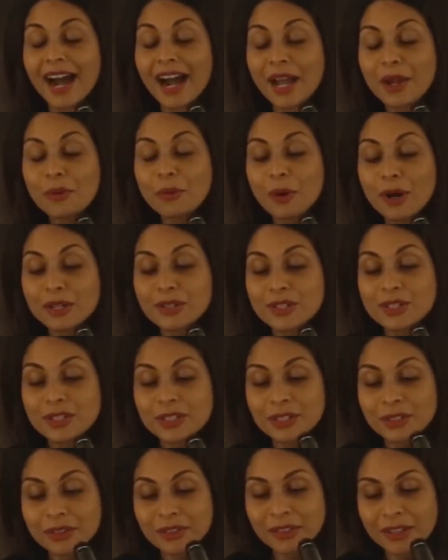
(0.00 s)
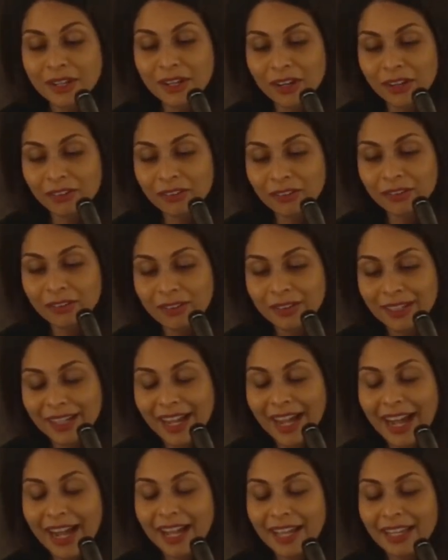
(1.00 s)
I want you to know
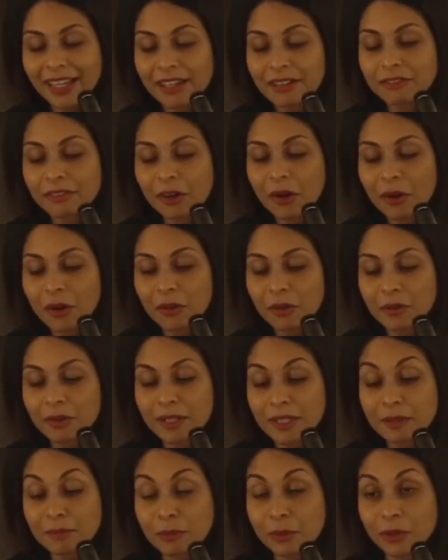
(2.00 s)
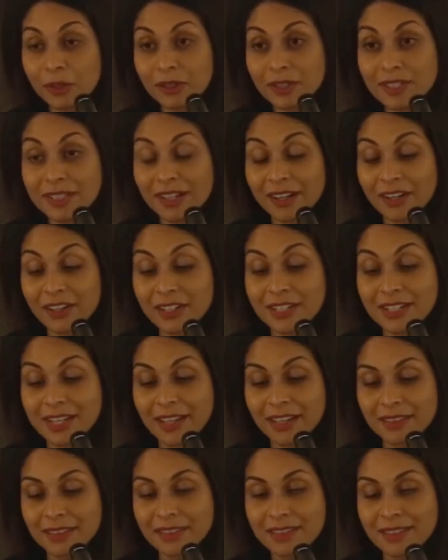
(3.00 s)
I have already mourned our
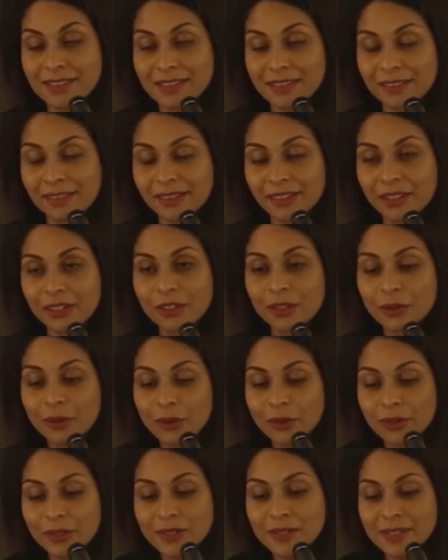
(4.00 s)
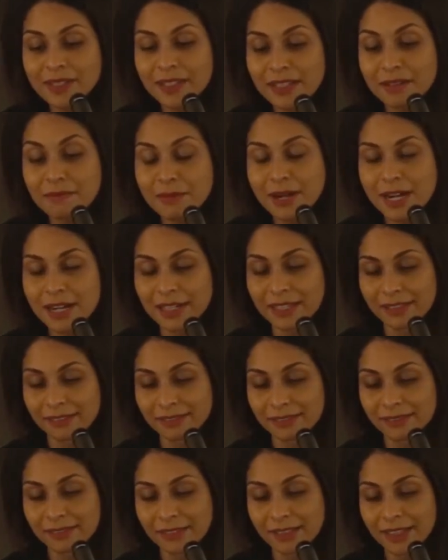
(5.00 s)
deaths, yours and
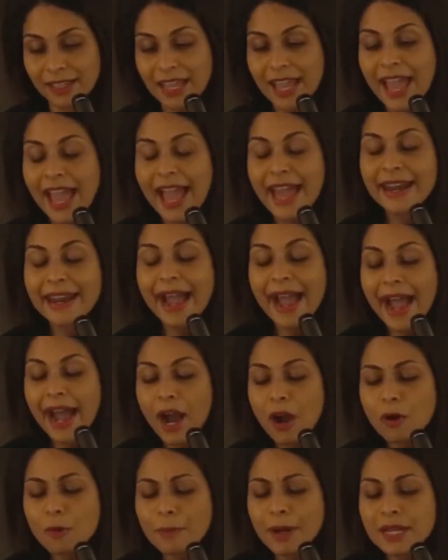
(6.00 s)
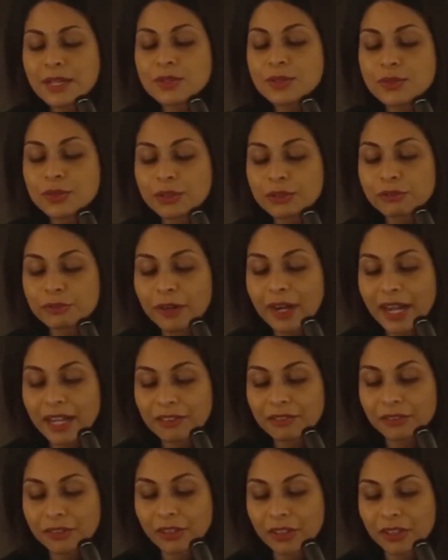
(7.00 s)
mine, and how my
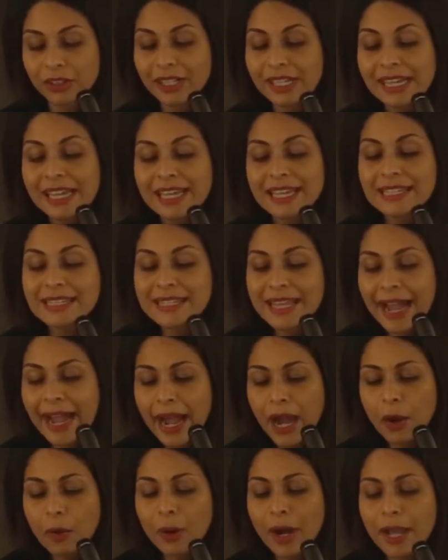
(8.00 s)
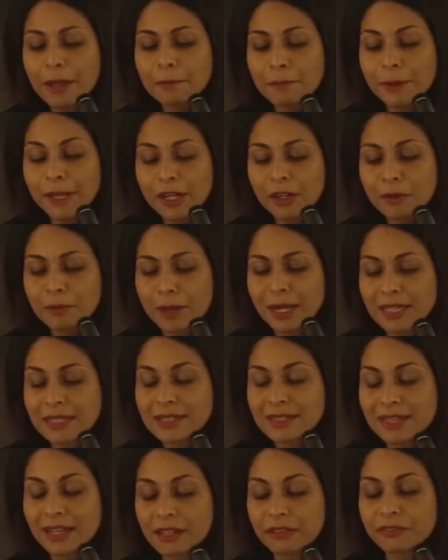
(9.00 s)
survival is how I bear
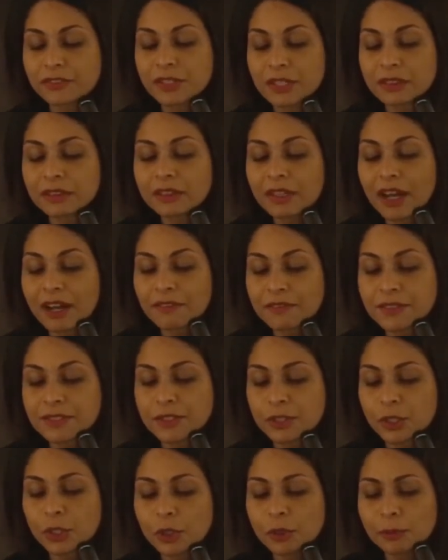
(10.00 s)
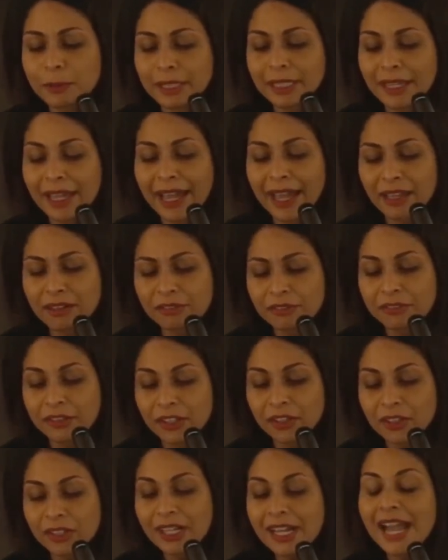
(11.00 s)
myself to love's human
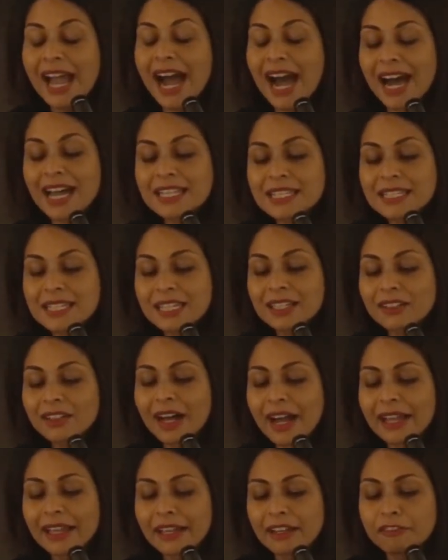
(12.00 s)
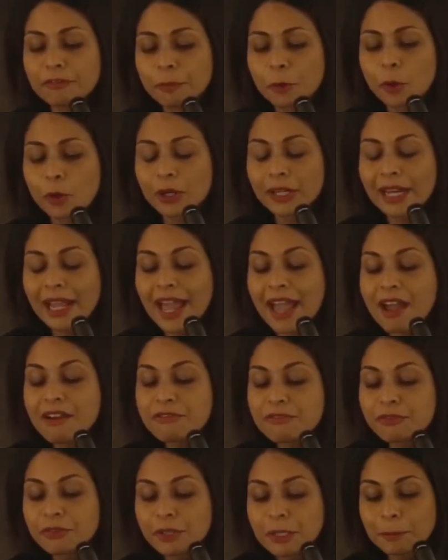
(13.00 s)
anvil until I have borne
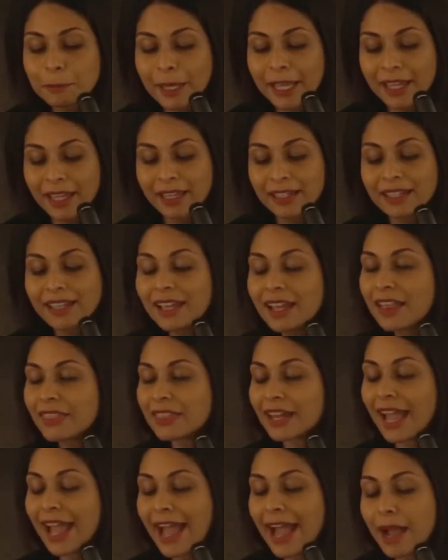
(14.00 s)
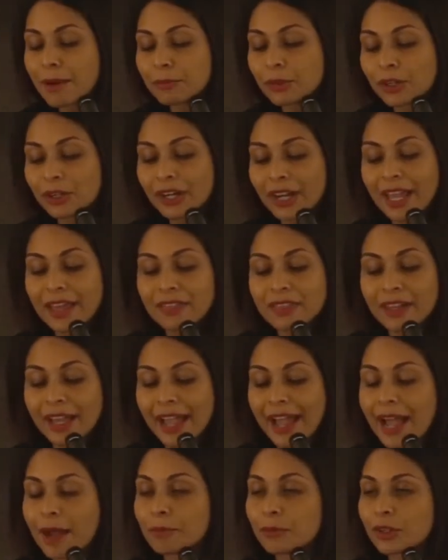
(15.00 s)
every pain the hammer and the
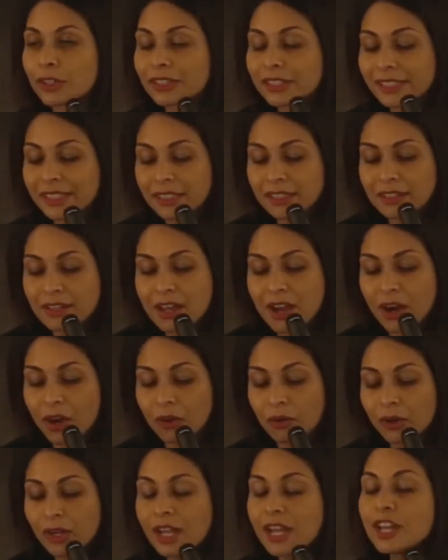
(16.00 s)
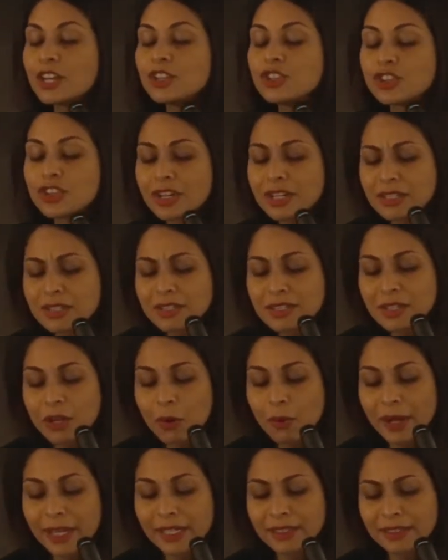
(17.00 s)
hammered can know, just
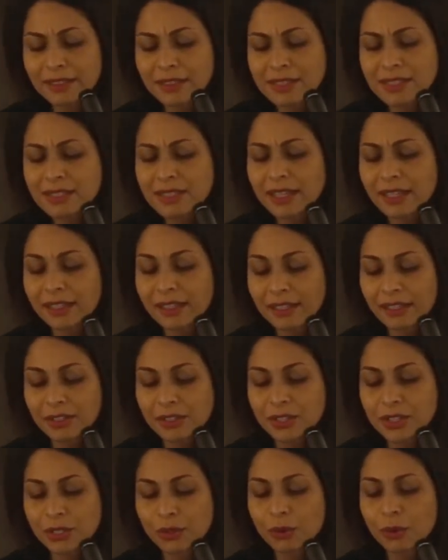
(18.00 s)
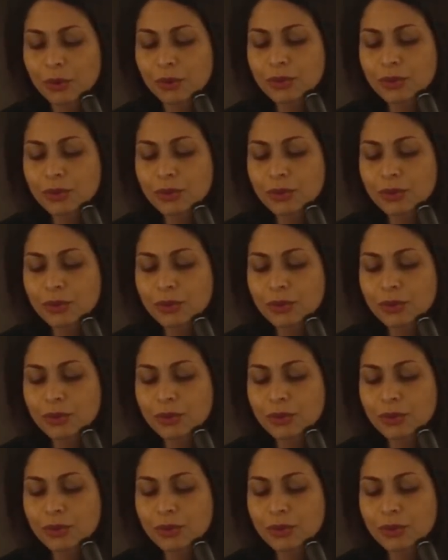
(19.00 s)
so I can sink into